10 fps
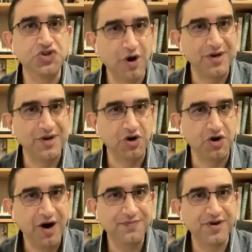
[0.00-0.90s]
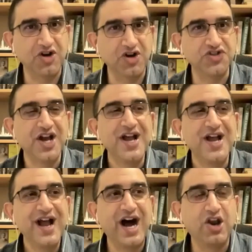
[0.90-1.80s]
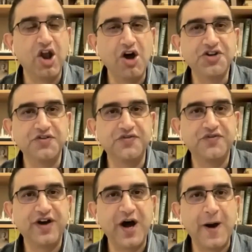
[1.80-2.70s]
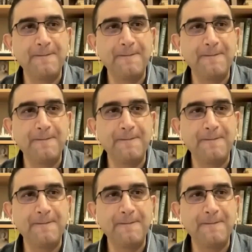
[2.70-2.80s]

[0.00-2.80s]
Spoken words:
should probably know about, because a lot of